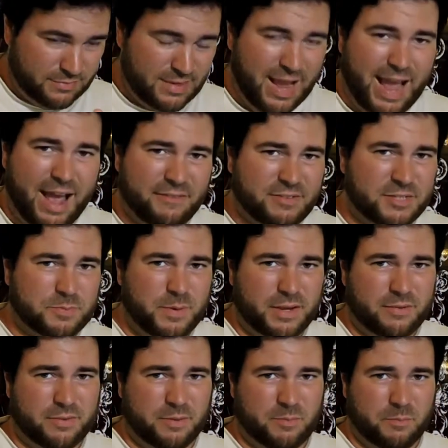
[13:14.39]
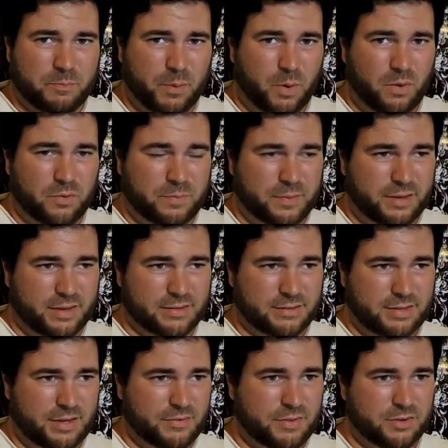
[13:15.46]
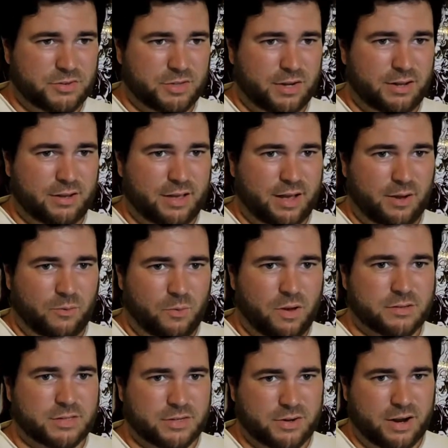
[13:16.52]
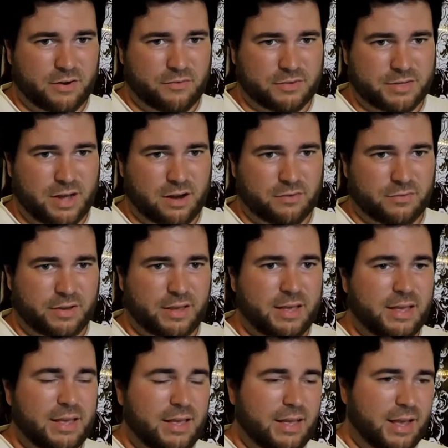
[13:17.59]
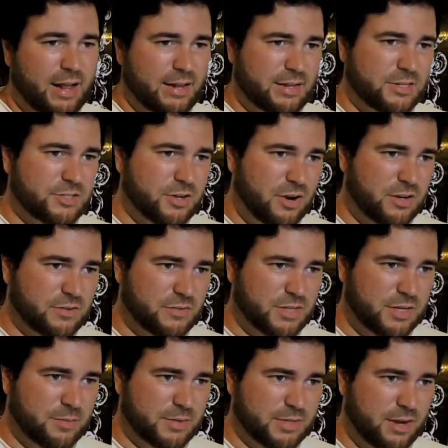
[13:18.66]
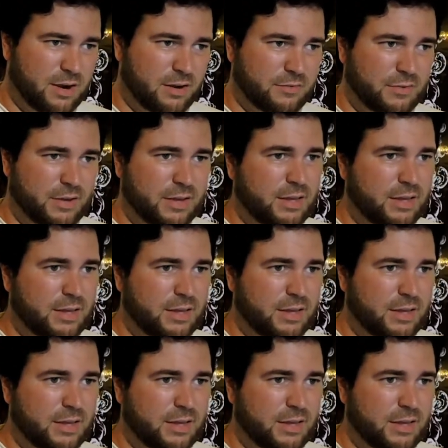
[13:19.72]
I have to speak to them both because even though John Alcott was a director of photography and in charge of cinematography,